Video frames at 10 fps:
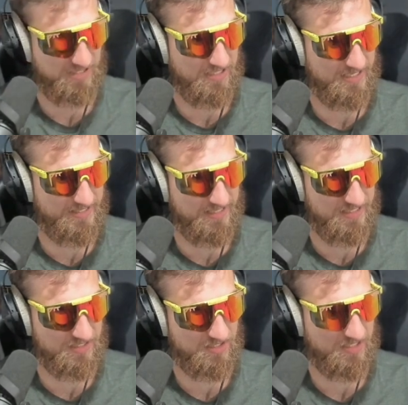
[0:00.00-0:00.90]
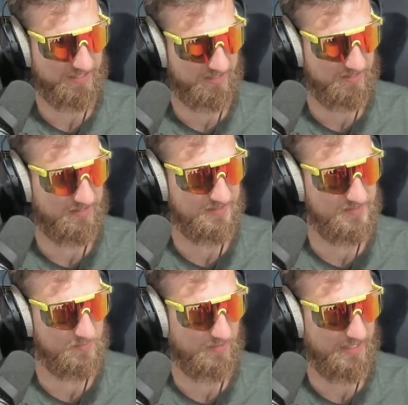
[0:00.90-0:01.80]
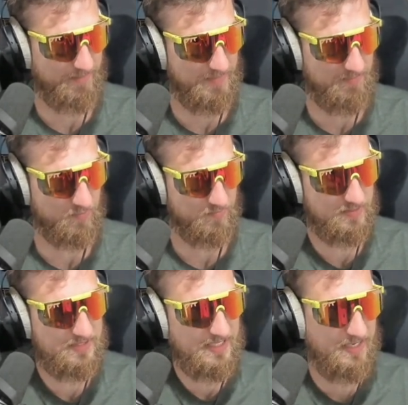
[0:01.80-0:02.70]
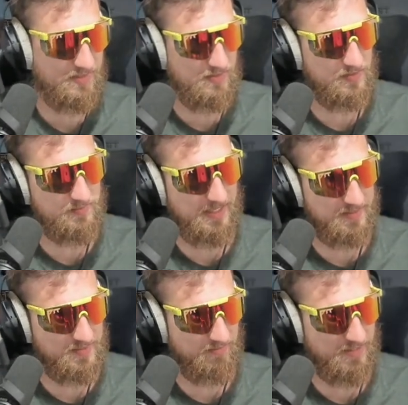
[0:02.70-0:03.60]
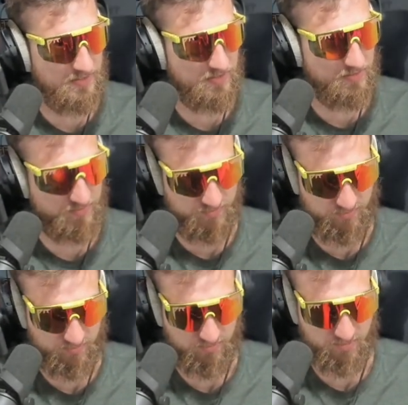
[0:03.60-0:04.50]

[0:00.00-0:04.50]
And then, like, this is why people tend to use max iterations